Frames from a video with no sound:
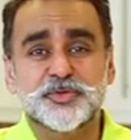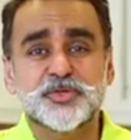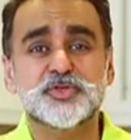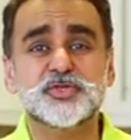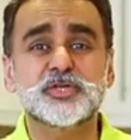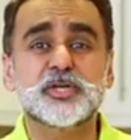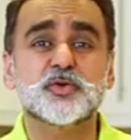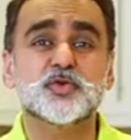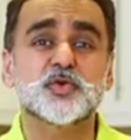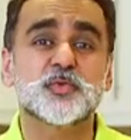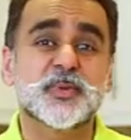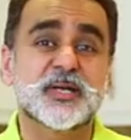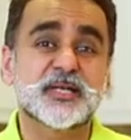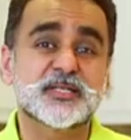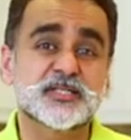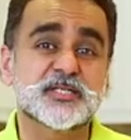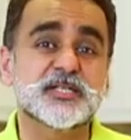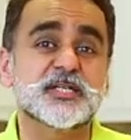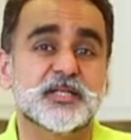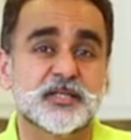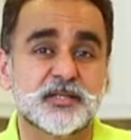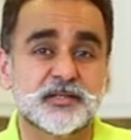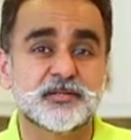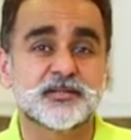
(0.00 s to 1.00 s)
to teach you how to make
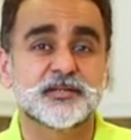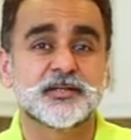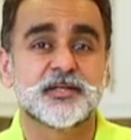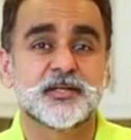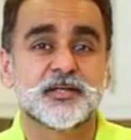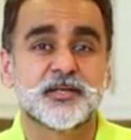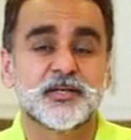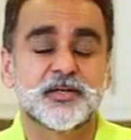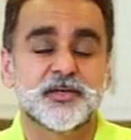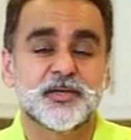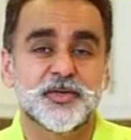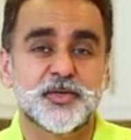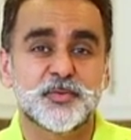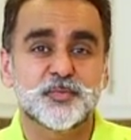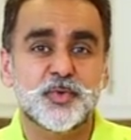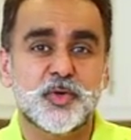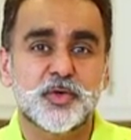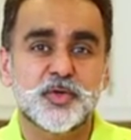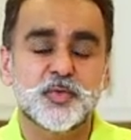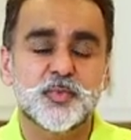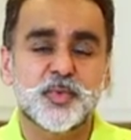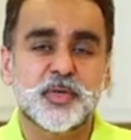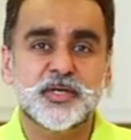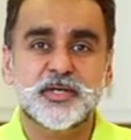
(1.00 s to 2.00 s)
tea. And you're
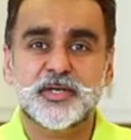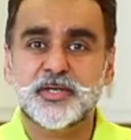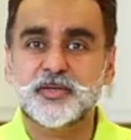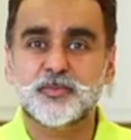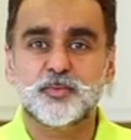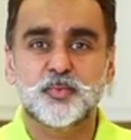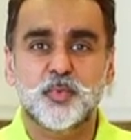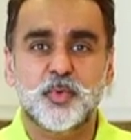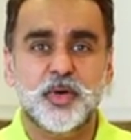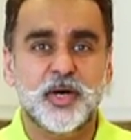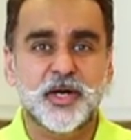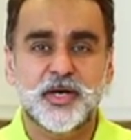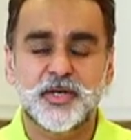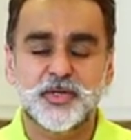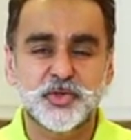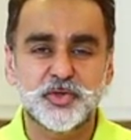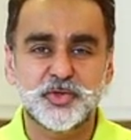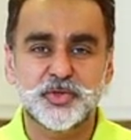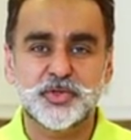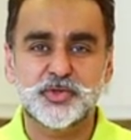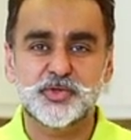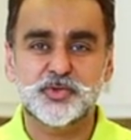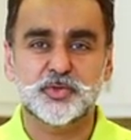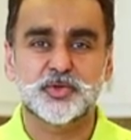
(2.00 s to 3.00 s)
probably wondering, why do you
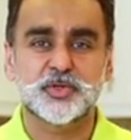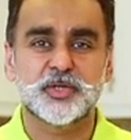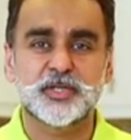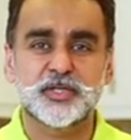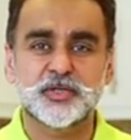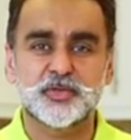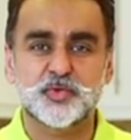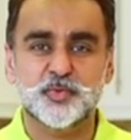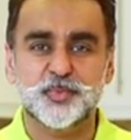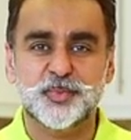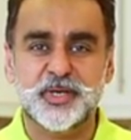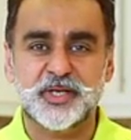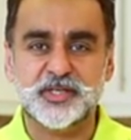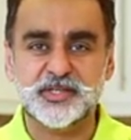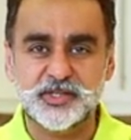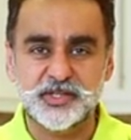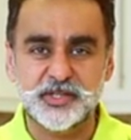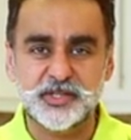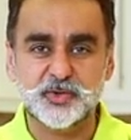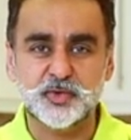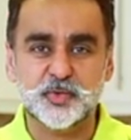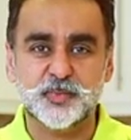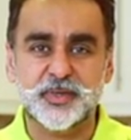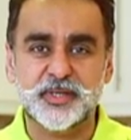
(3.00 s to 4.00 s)
need to learn to make
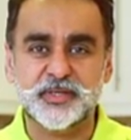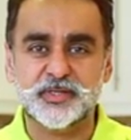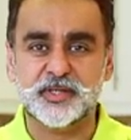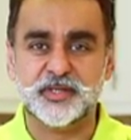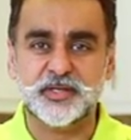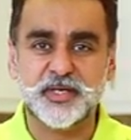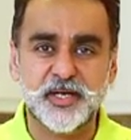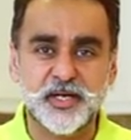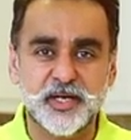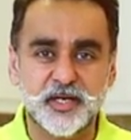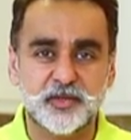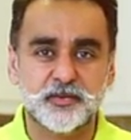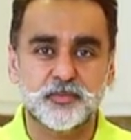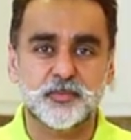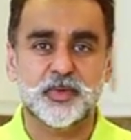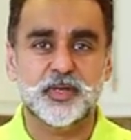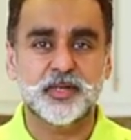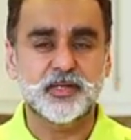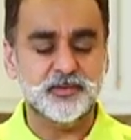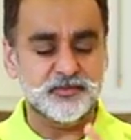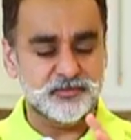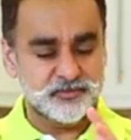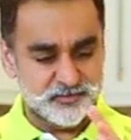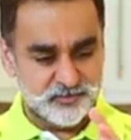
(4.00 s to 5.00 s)
tea to make the cake?
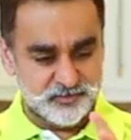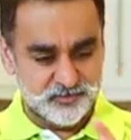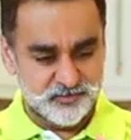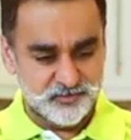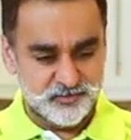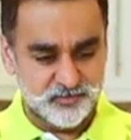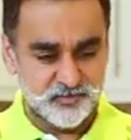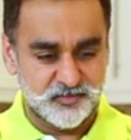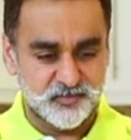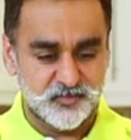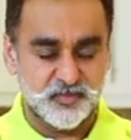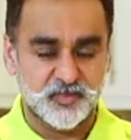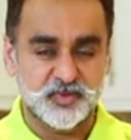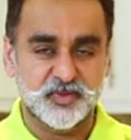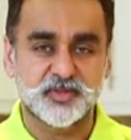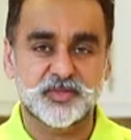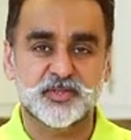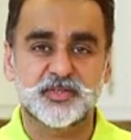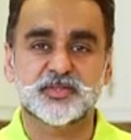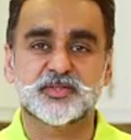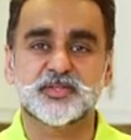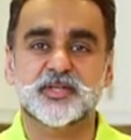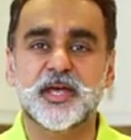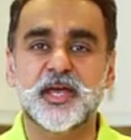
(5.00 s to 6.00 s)
Well,
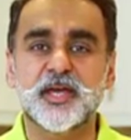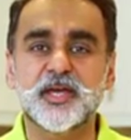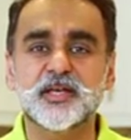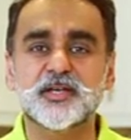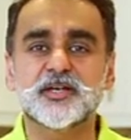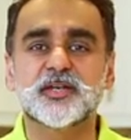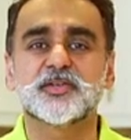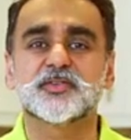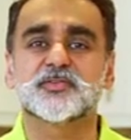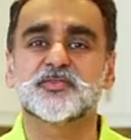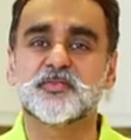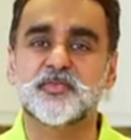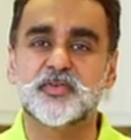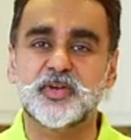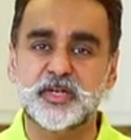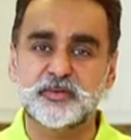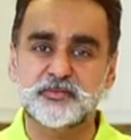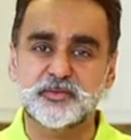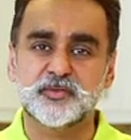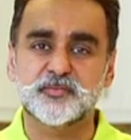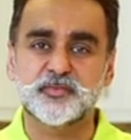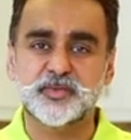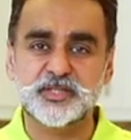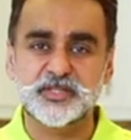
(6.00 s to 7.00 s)
this cake is
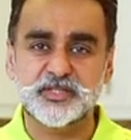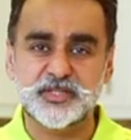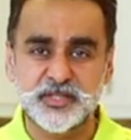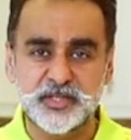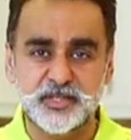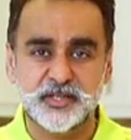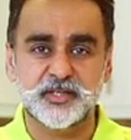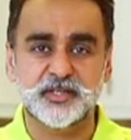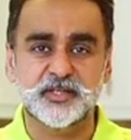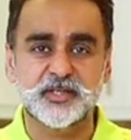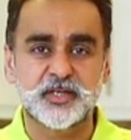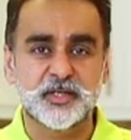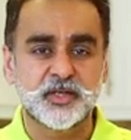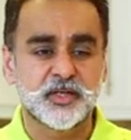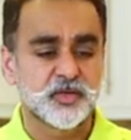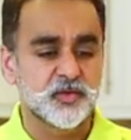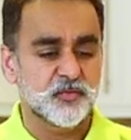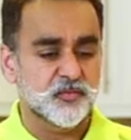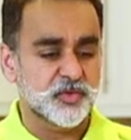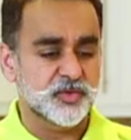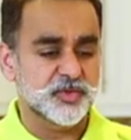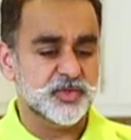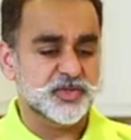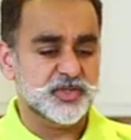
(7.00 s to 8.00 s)
flavored with tea.
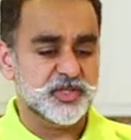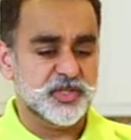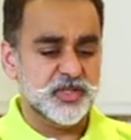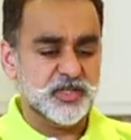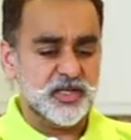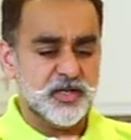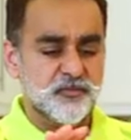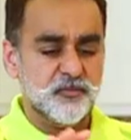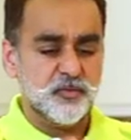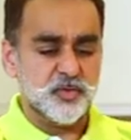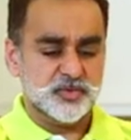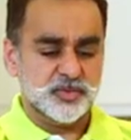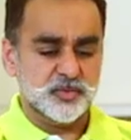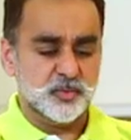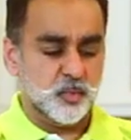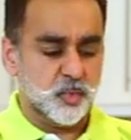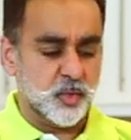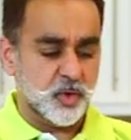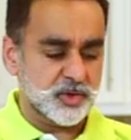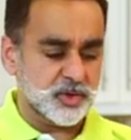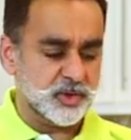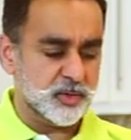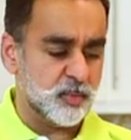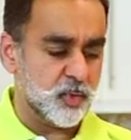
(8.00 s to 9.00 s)
For the tea, I've got some
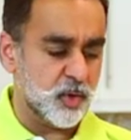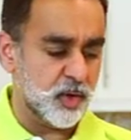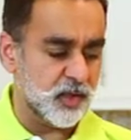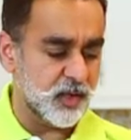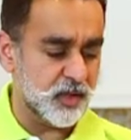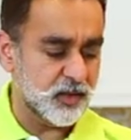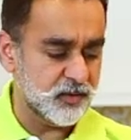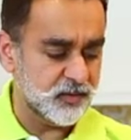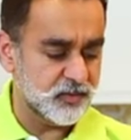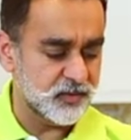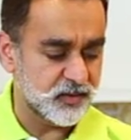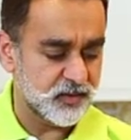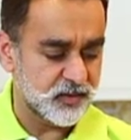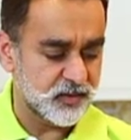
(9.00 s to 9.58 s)
water boiling,